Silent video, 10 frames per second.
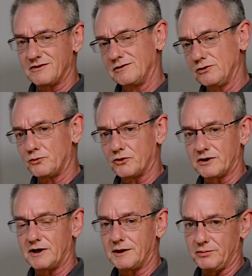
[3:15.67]
a little more
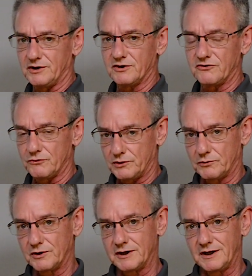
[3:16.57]
complex than what
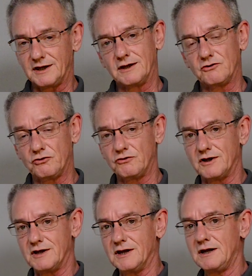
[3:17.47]
we're going to get into
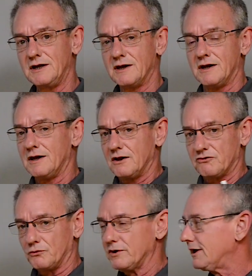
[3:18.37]
today.
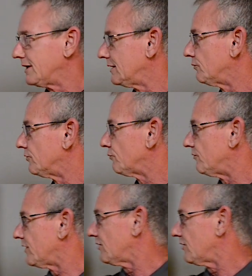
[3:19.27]
So what I did was, we've got